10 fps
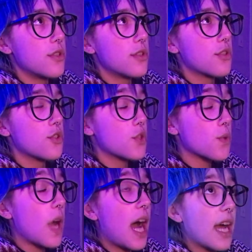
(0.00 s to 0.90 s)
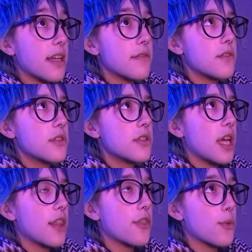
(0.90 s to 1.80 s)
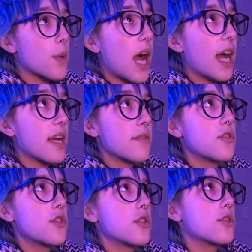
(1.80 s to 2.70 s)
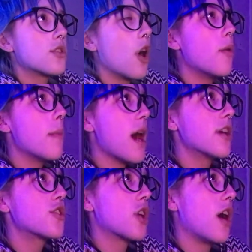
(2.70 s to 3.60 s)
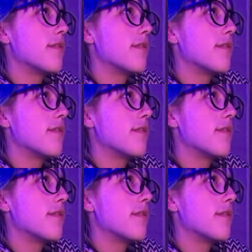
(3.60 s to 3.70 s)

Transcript: strives and thrives so much off